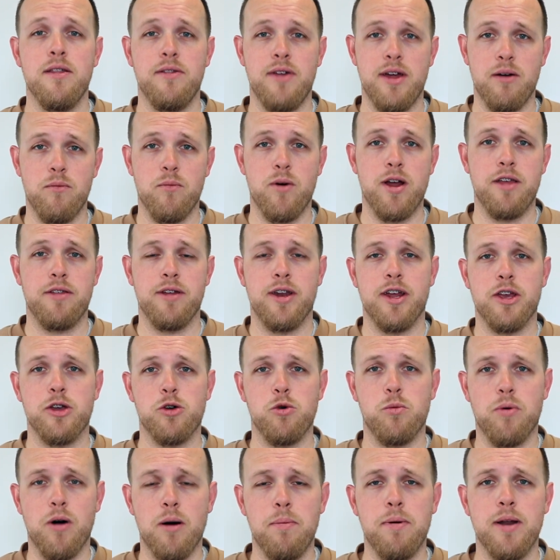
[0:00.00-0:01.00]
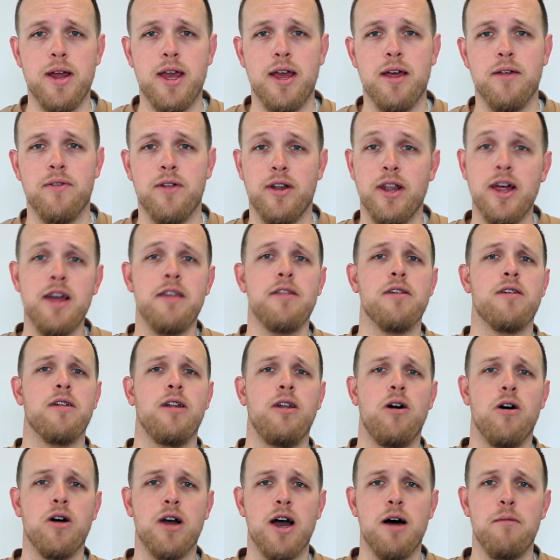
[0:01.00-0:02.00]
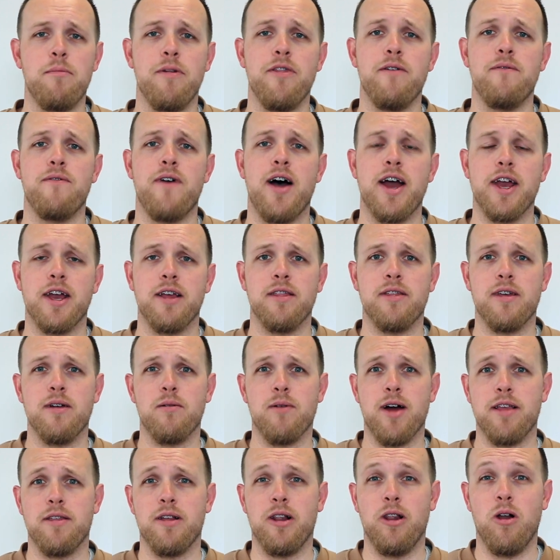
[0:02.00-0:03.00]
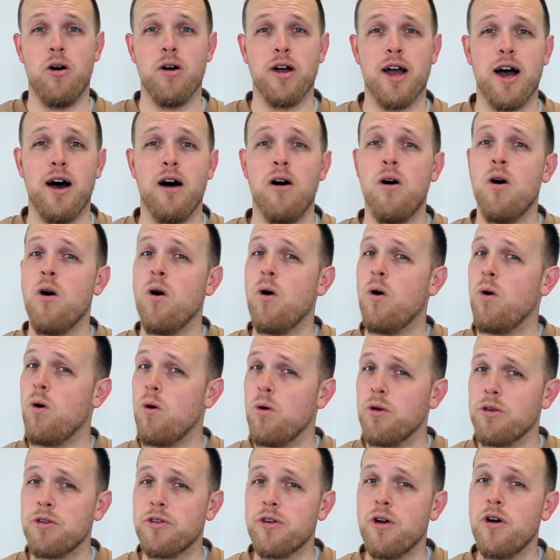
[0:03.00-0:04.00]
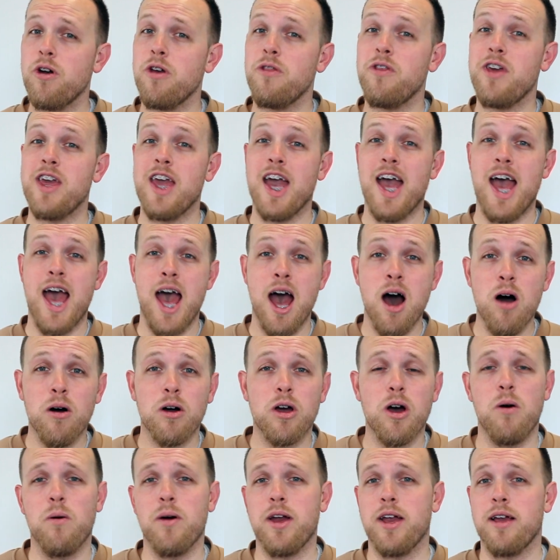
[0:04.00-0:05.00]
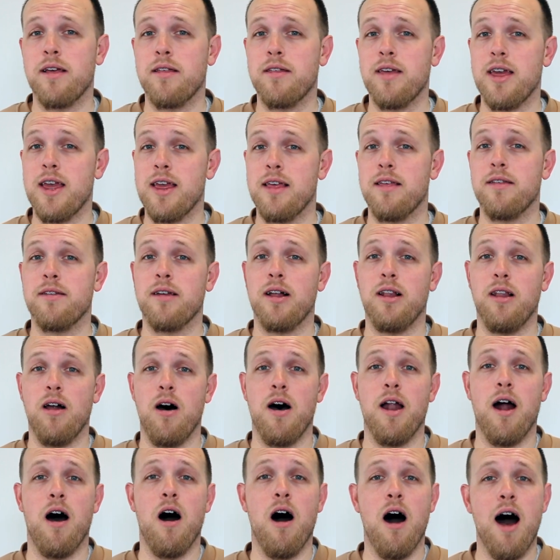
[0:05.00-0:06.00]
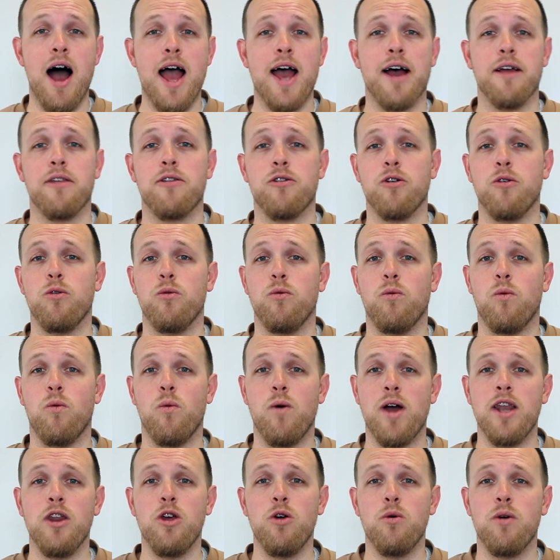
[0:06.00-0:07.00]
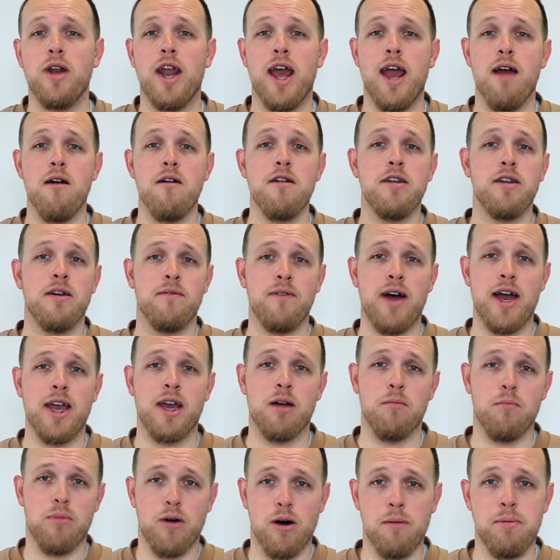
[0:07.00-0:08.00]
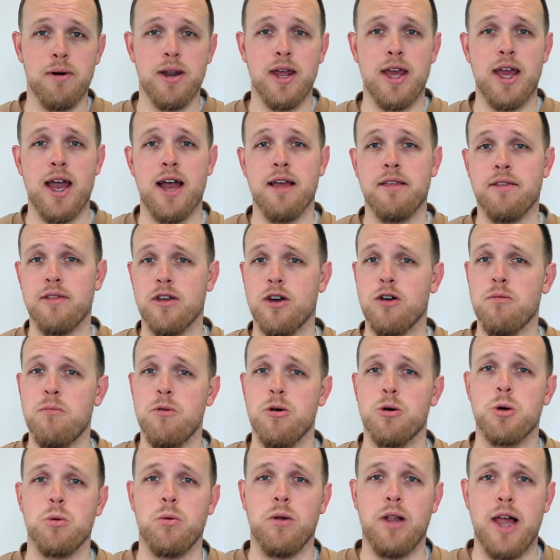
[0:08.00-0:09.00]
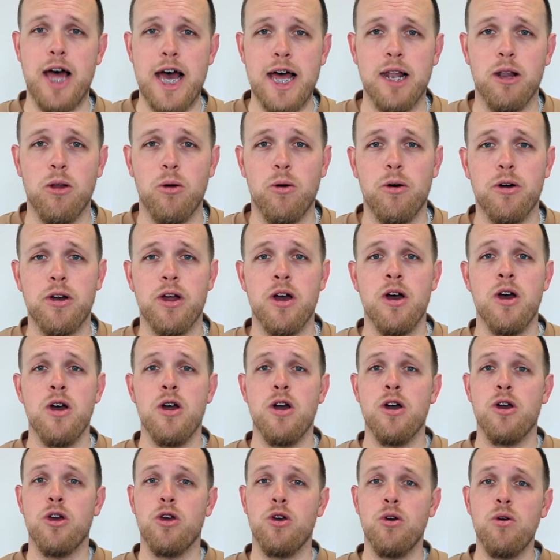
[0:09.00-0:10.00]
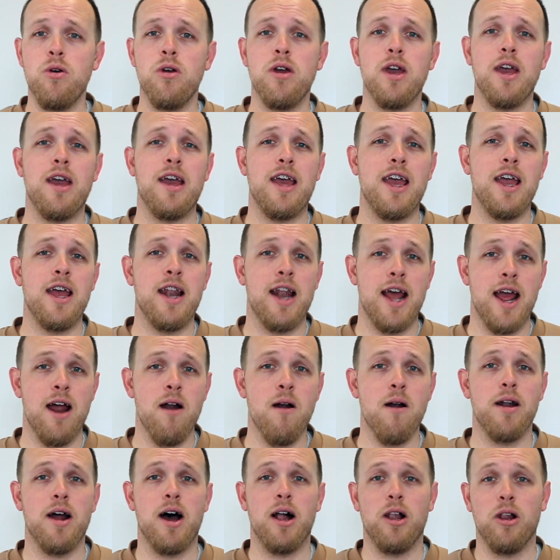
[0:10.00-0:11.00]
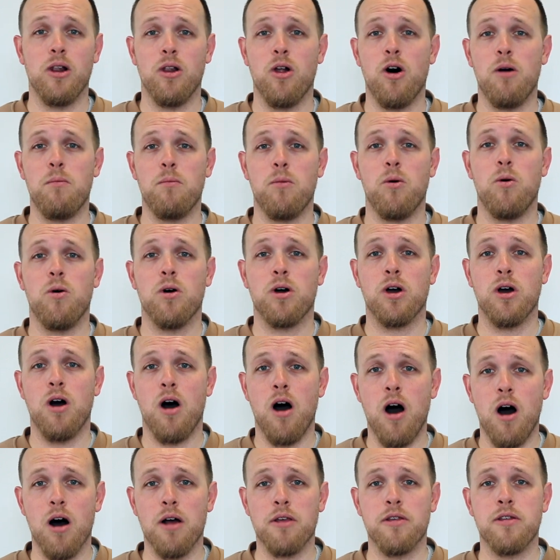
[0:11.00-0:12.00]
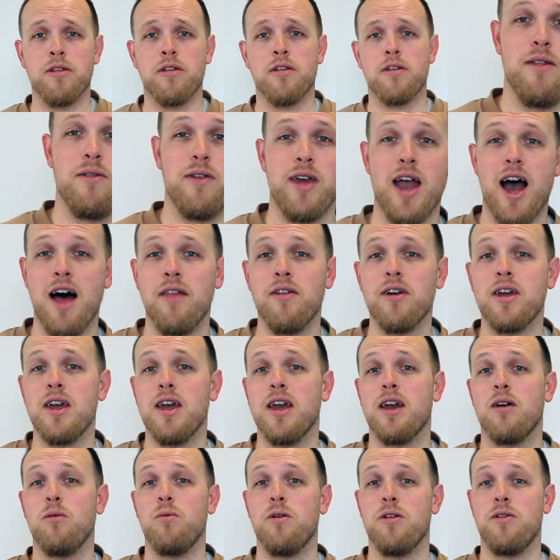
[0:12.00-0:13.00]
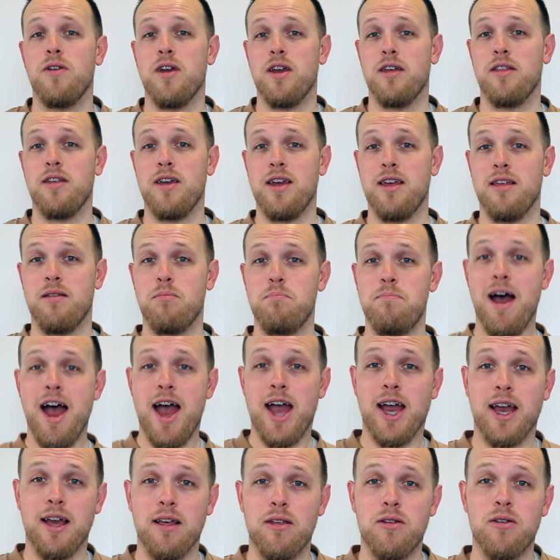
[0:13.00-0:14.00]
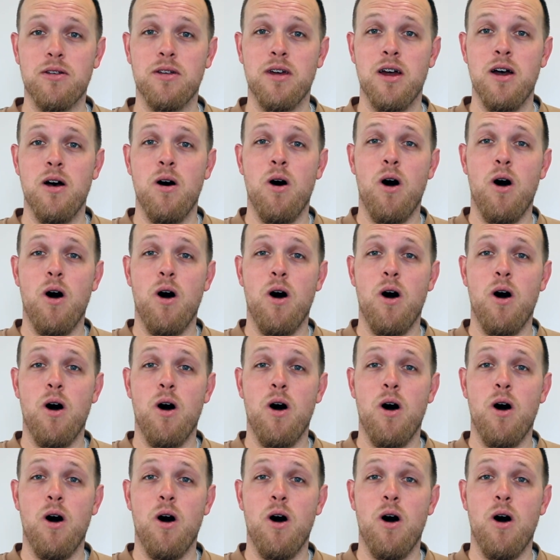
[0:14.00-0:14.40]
than residential property. The leases are longer, but the vacancy rates are longer. Also, the outgoings is a lot higher. So when you inherit a vacant property as the commercial landlord, you inherit a lot more costs. The other kicker with this is banks